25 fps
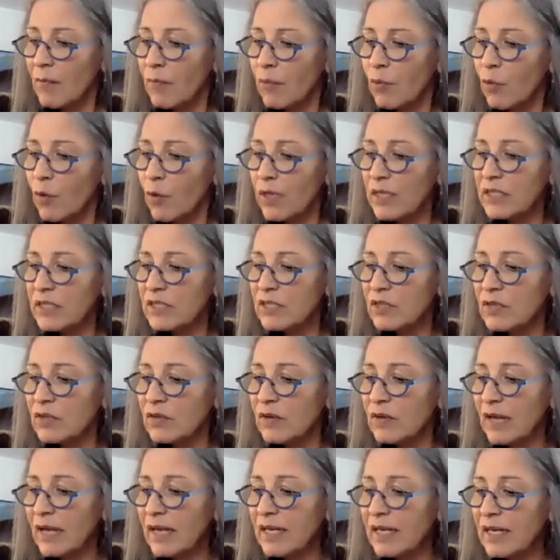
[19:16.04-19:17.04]
point to
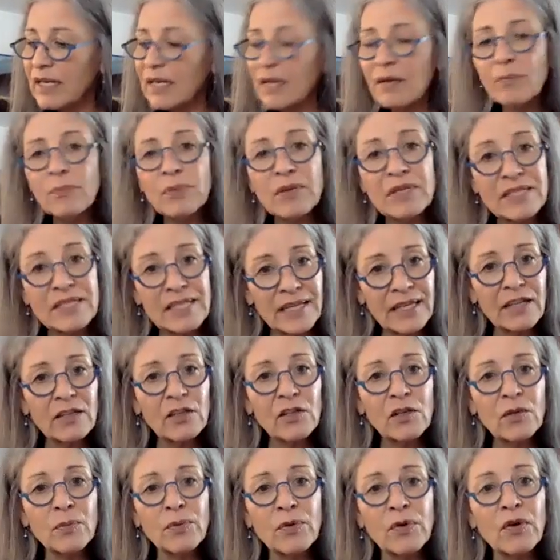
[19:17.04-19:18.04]
any
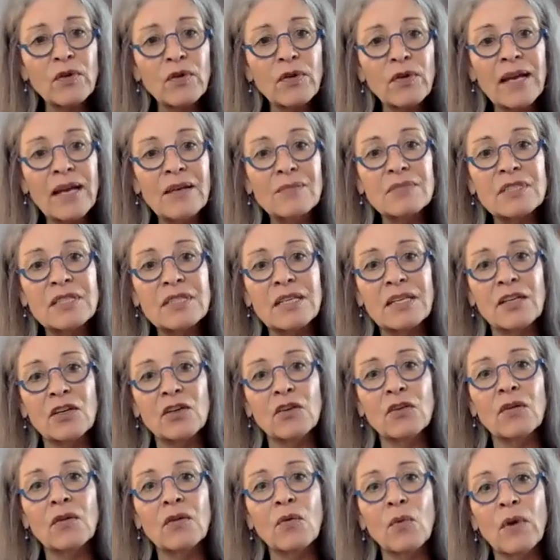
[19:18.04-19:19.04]
particular programs that
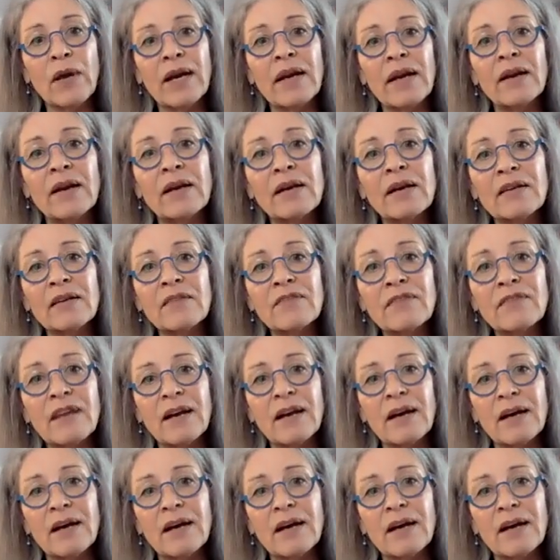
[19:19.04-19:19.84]
you're aware of